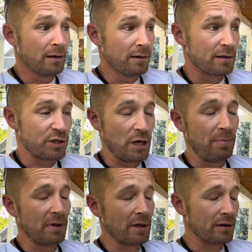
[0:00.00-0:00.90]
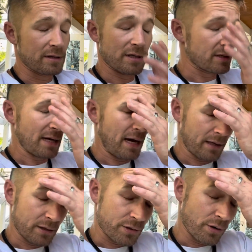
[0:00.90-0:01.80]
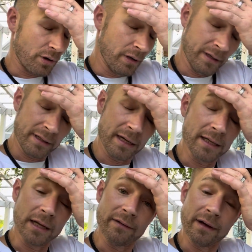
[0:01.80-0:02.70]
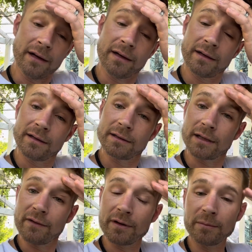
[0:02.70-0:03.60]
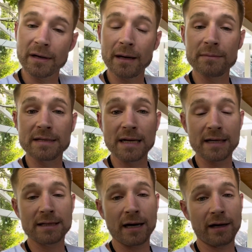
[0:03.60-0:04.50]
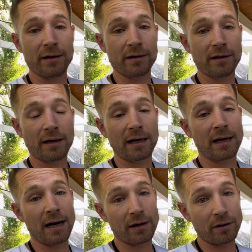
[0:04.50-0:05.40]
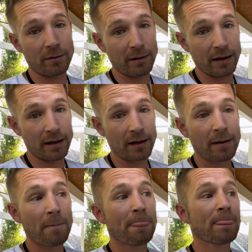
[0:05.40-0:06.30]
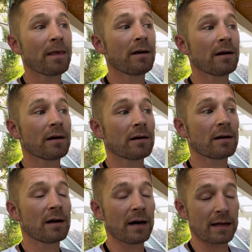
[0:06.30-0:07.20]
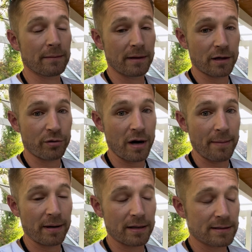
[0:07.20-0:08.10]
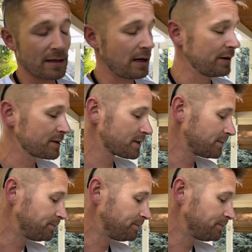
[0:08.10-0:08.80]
The Jeeping there is just out of control. I love it. Love it, but I'm dead tired. Gotta go to bed. Gotta get my crap out of this house.